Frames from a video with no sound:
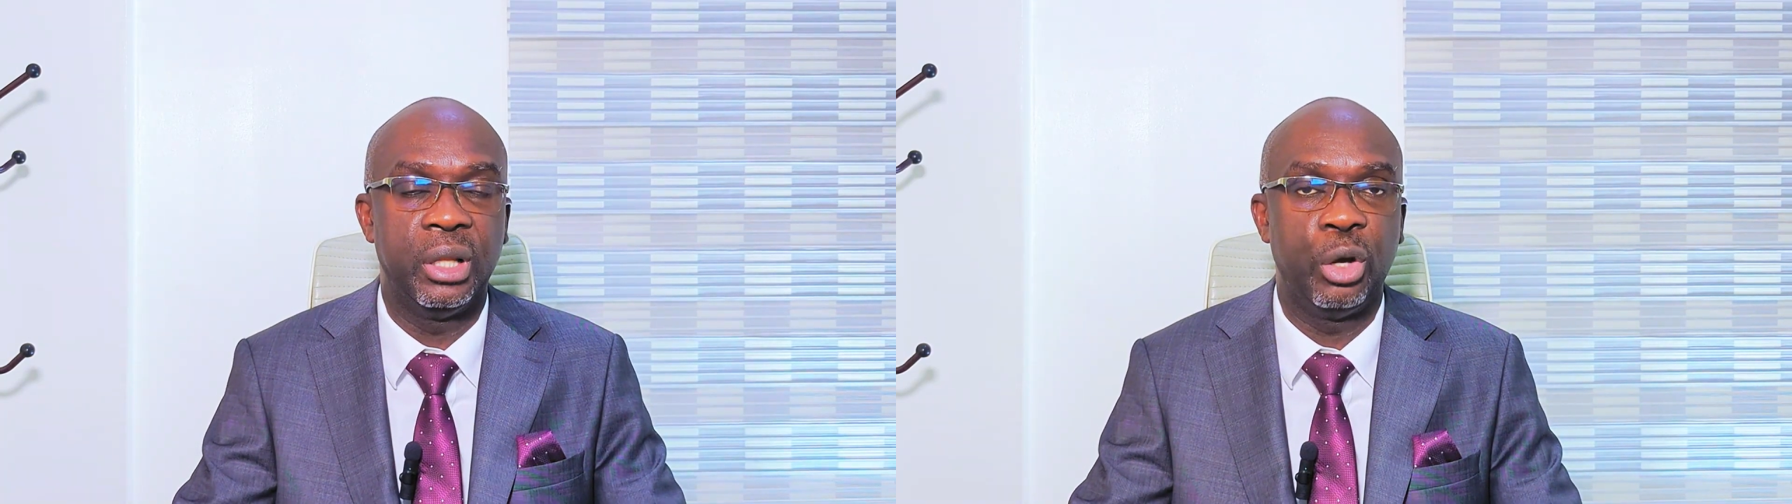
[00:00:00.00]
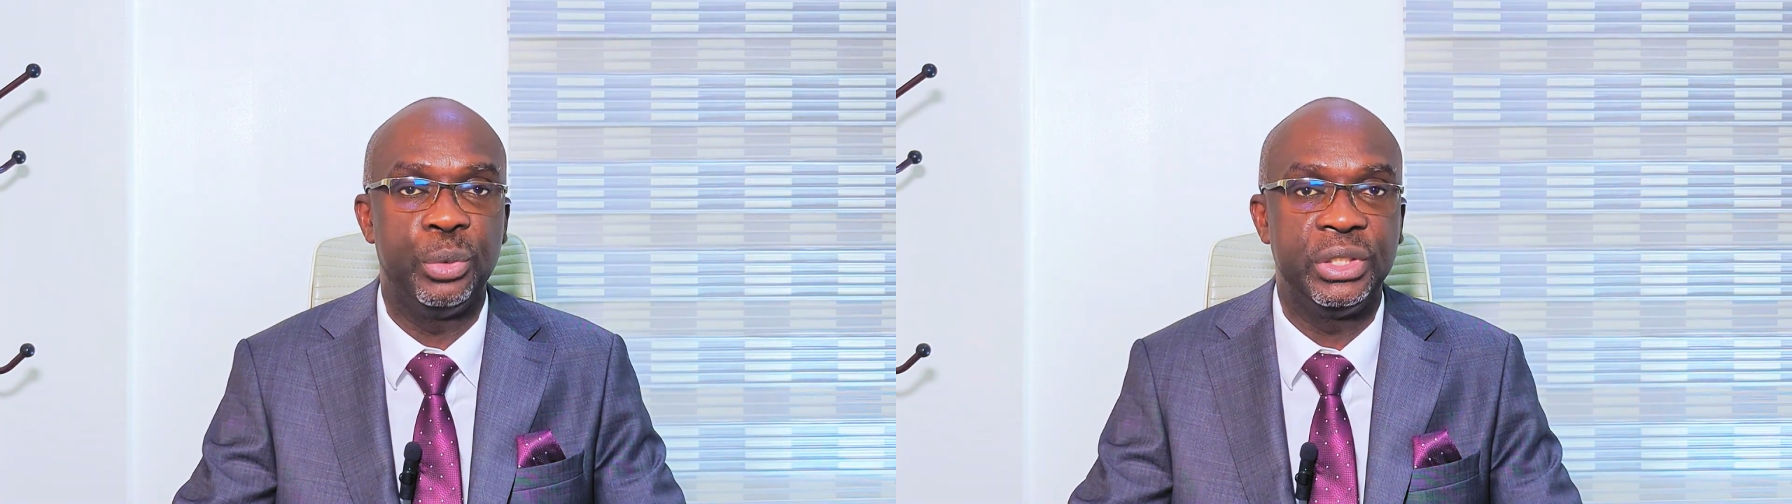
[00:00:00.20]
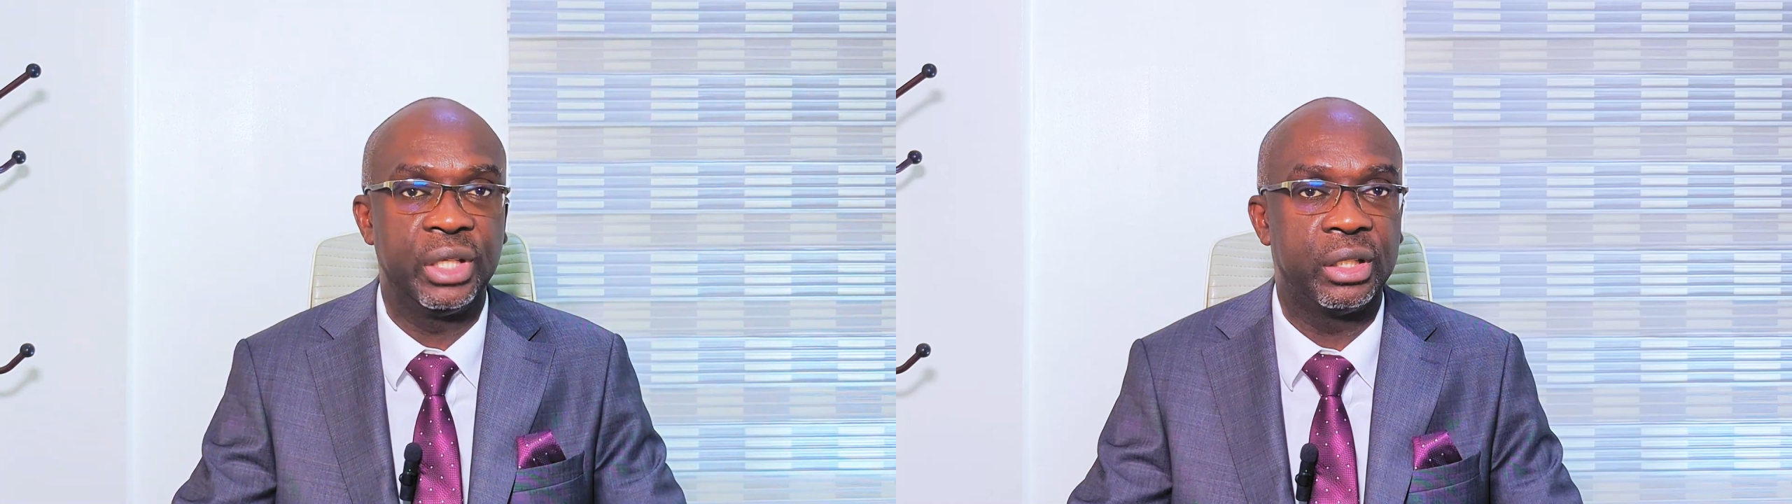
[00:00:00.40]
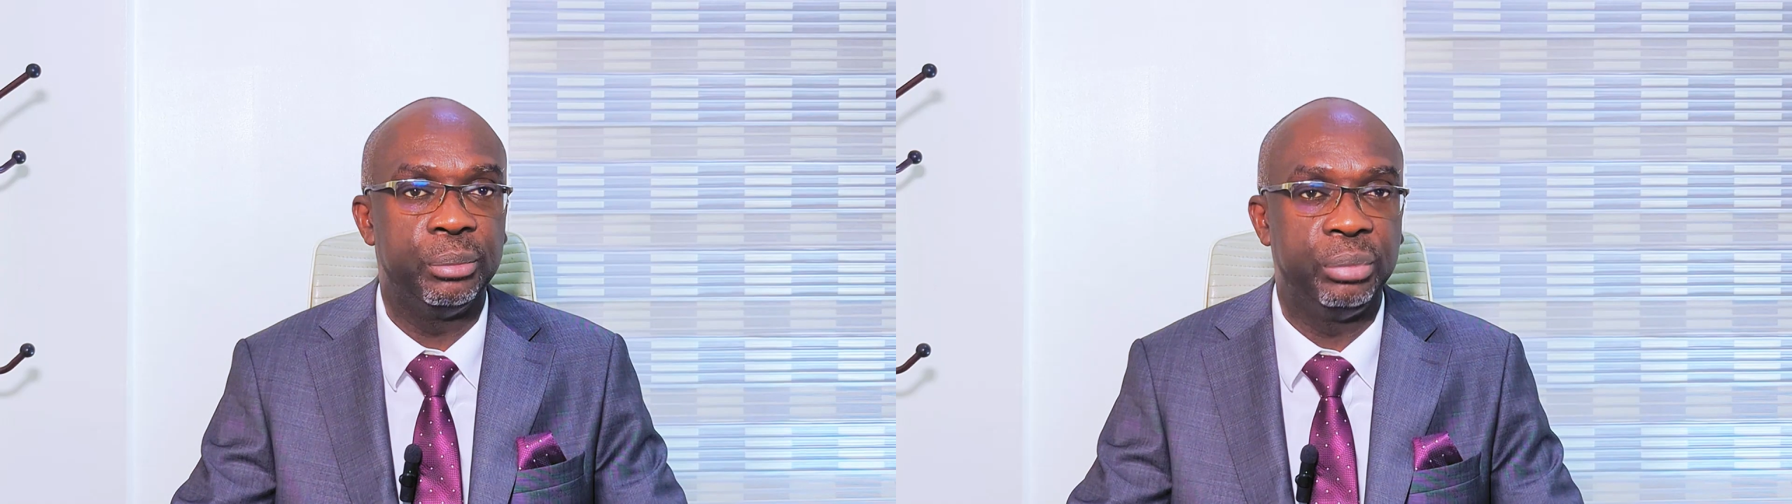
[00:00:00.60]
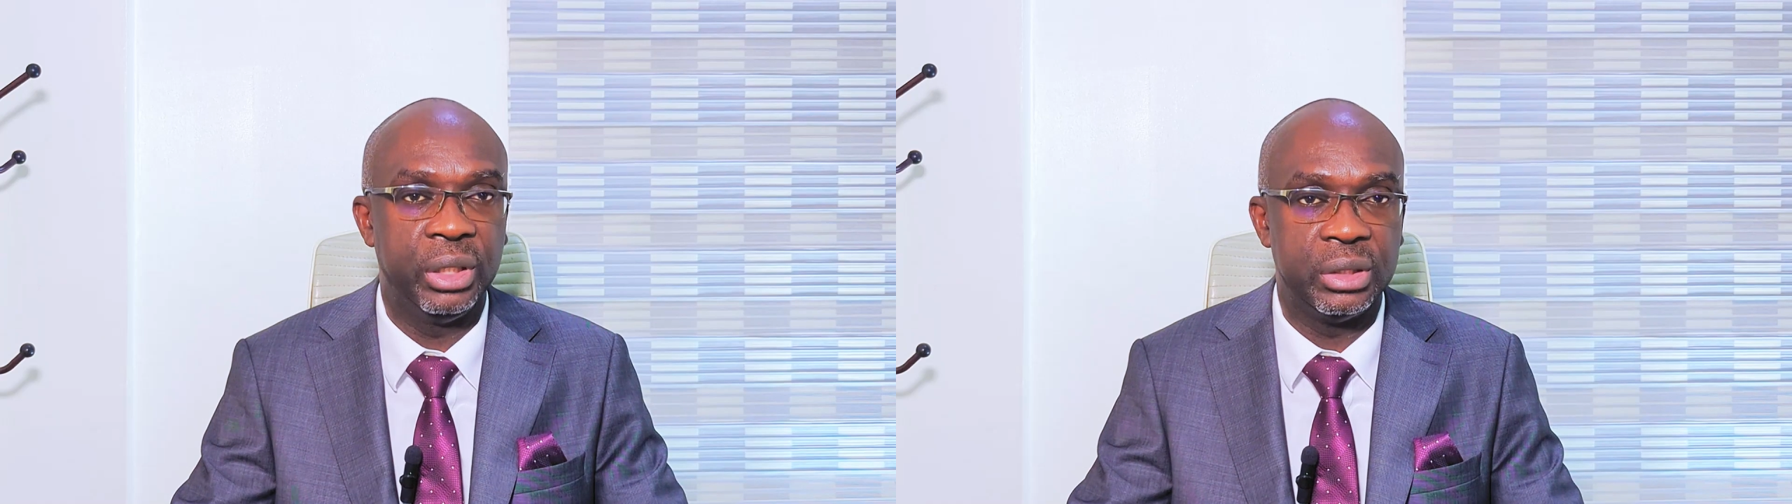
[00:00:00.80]
that will be
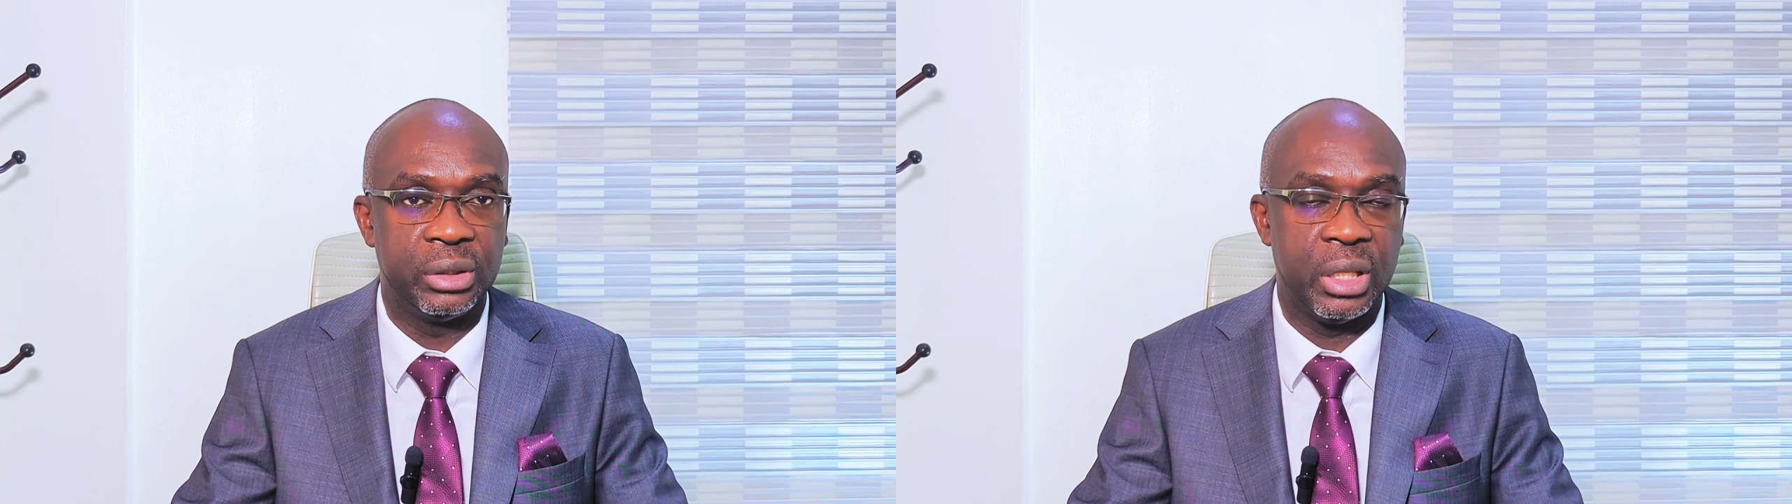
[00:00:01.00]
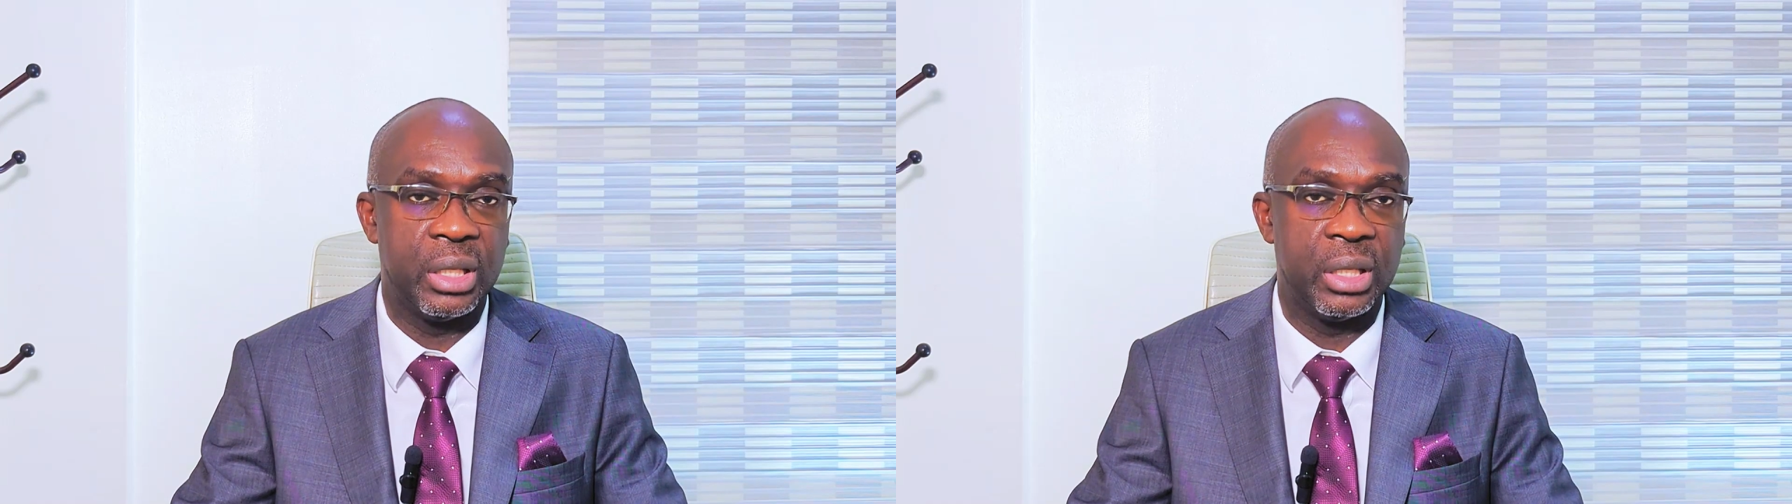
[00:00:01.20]
taking place